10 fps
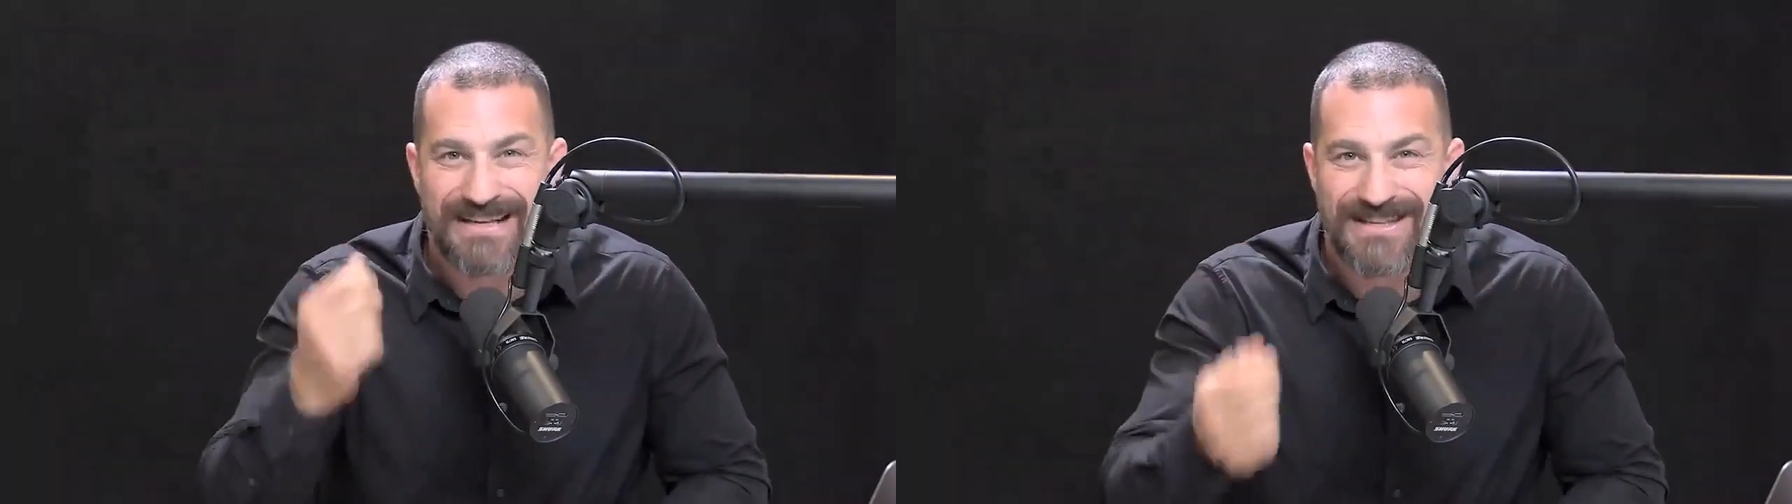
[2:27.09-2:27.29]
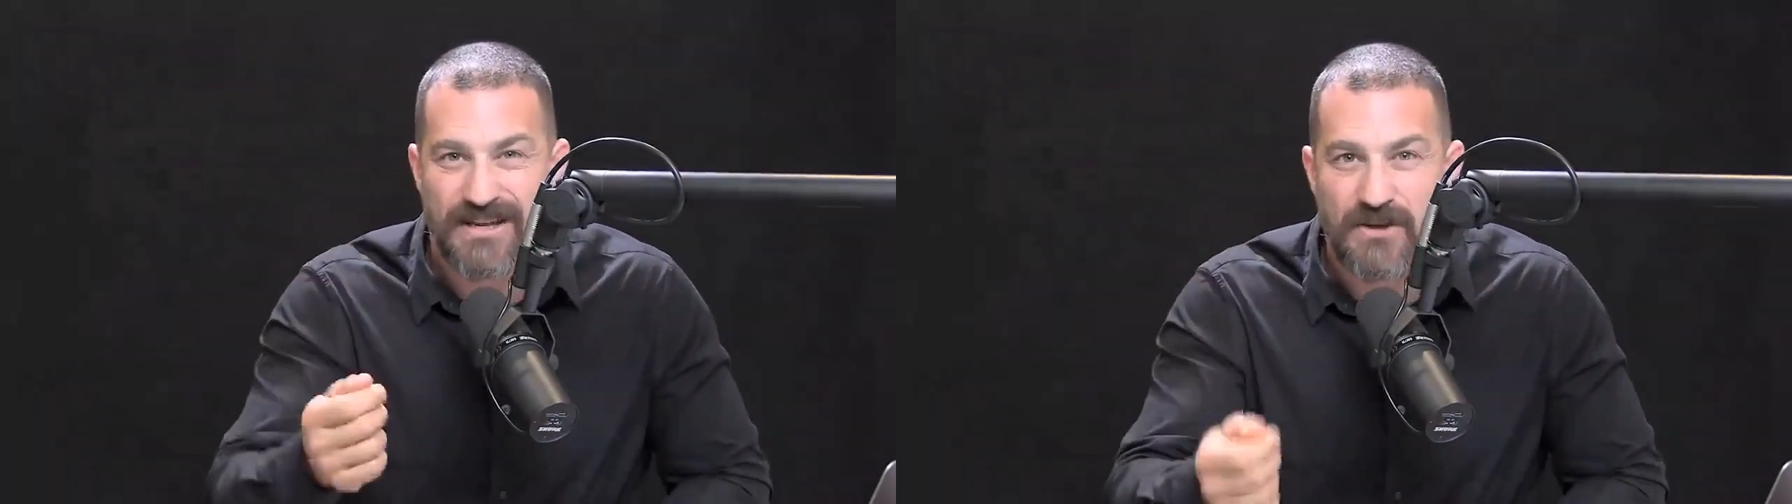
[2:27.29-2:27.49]

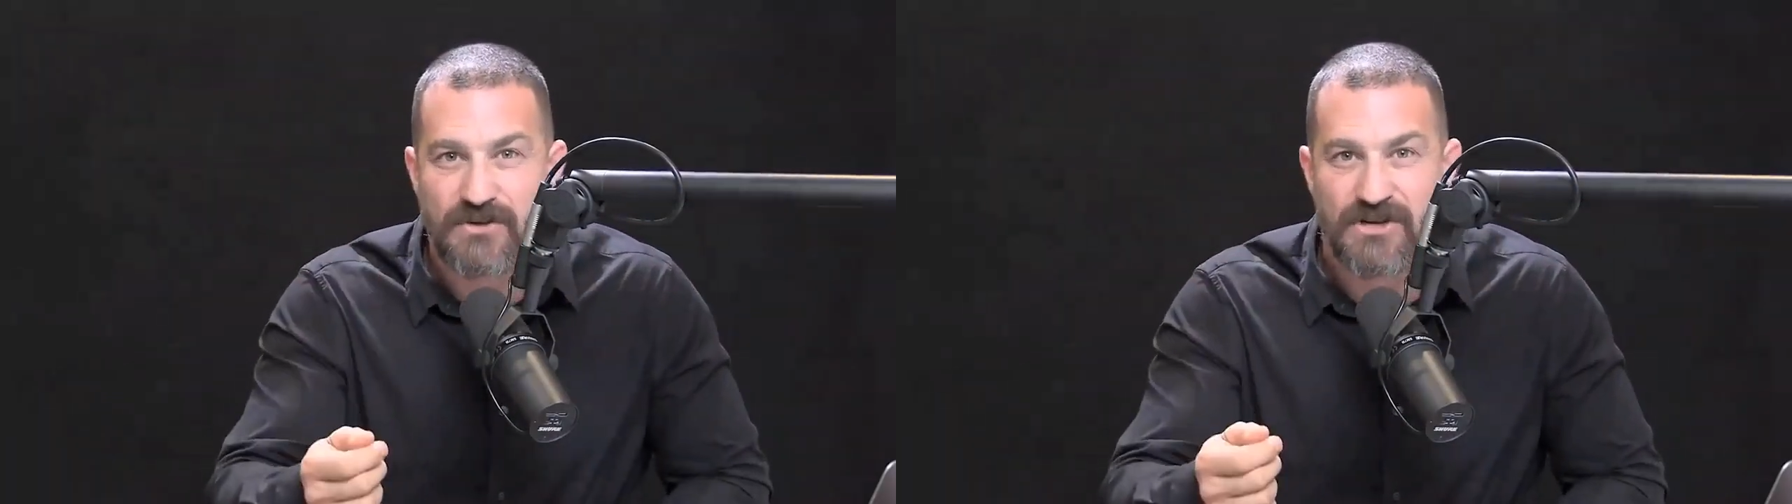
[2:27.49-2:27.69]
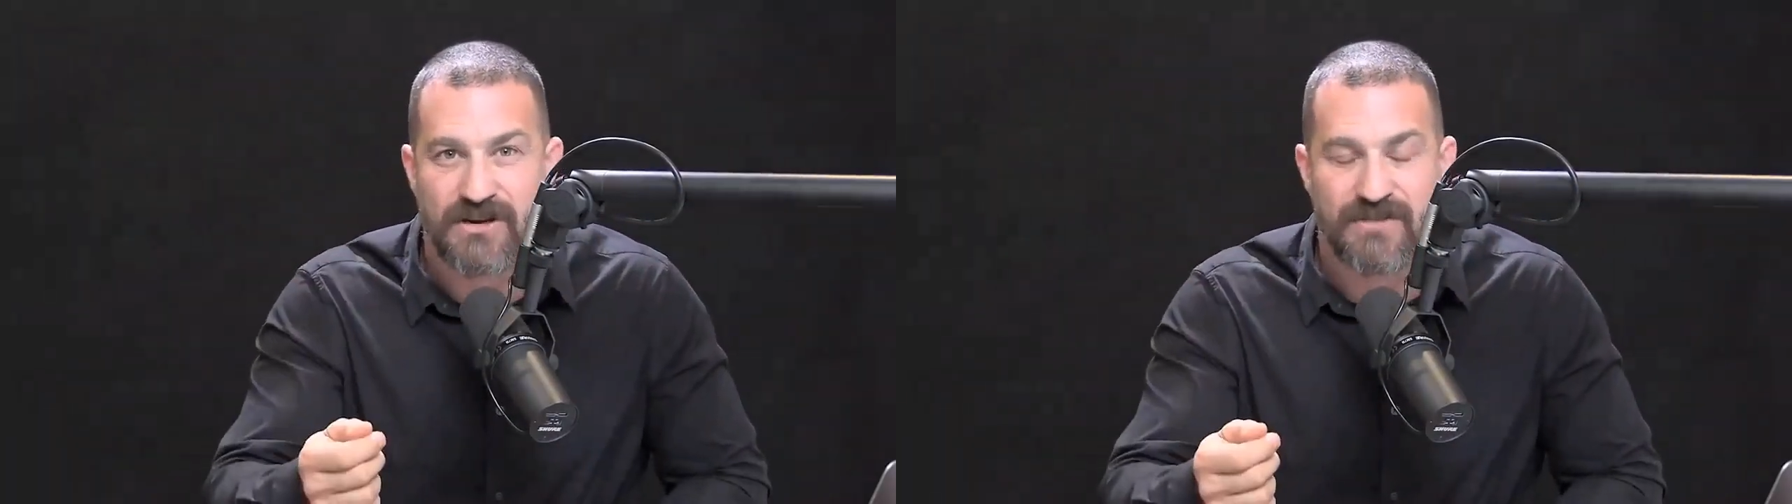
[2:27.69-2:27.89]

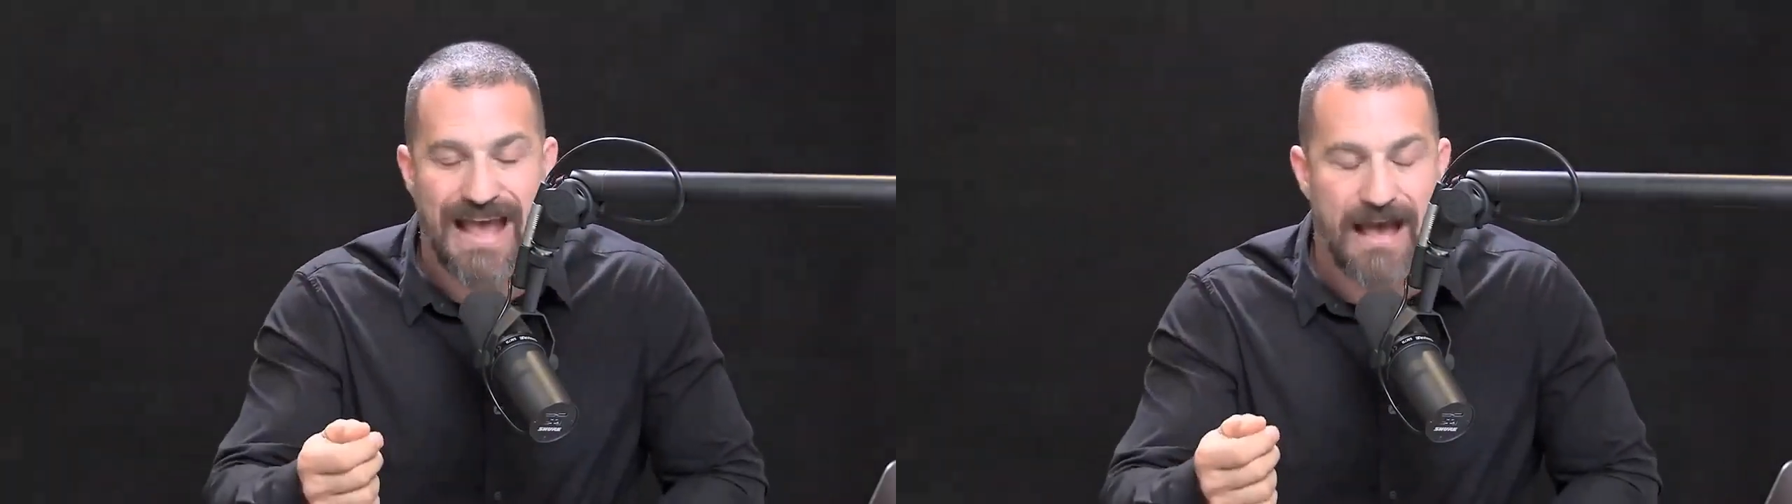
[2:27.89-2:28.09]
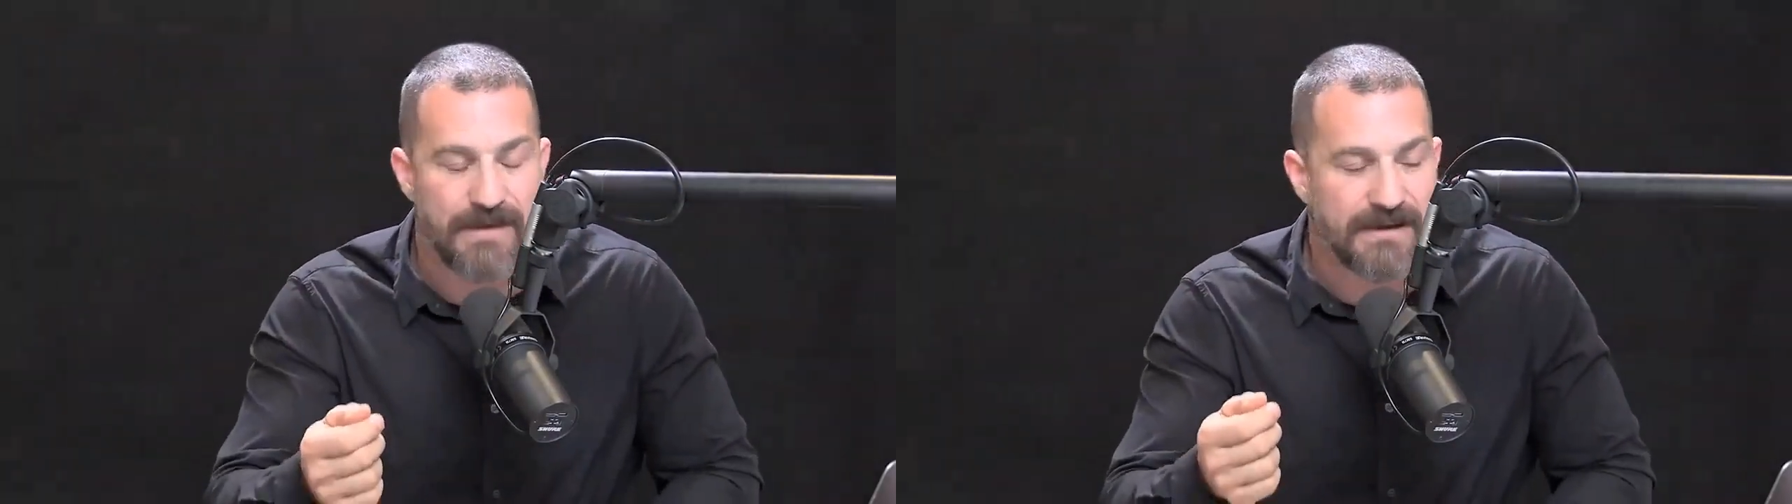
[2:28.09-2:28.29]
execution of the
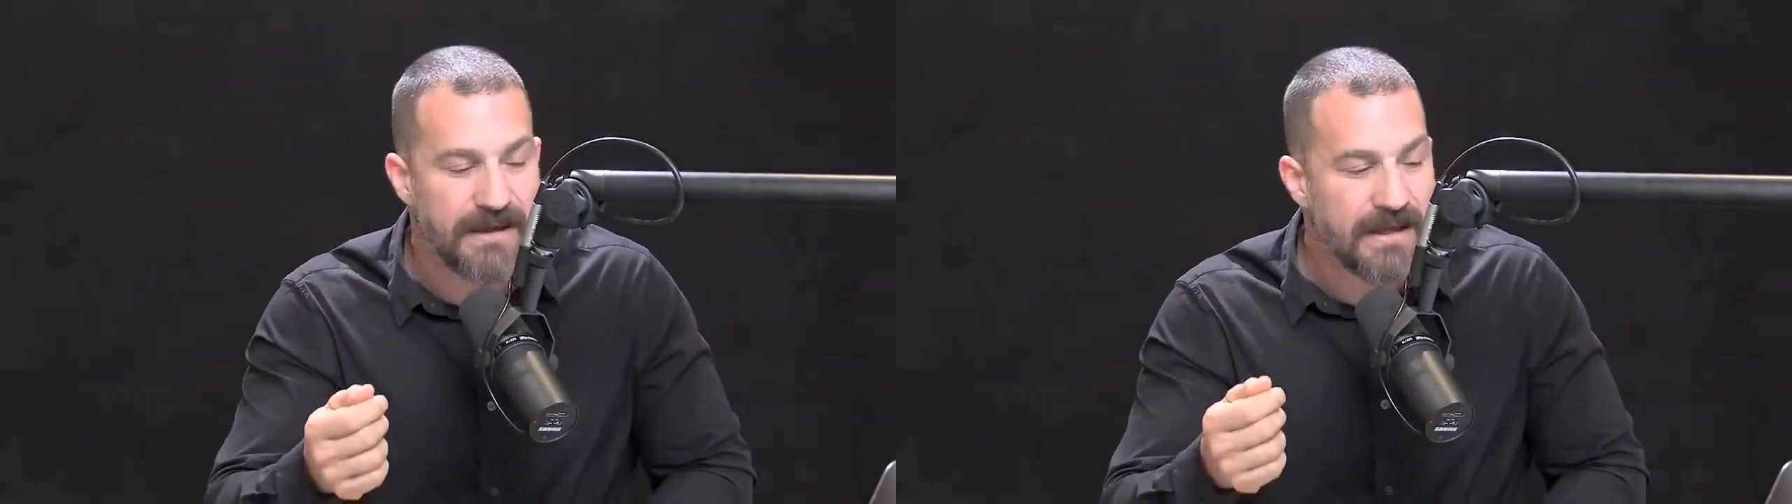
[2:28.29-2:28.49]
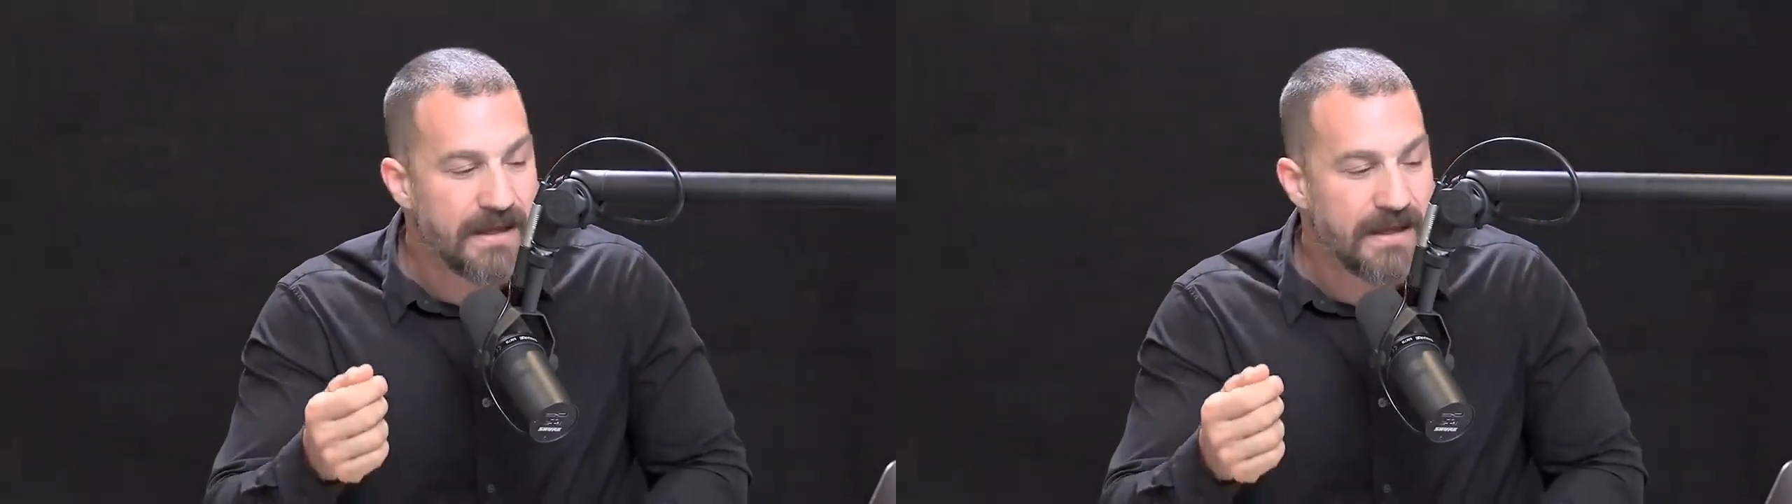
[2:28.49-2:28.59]
habit.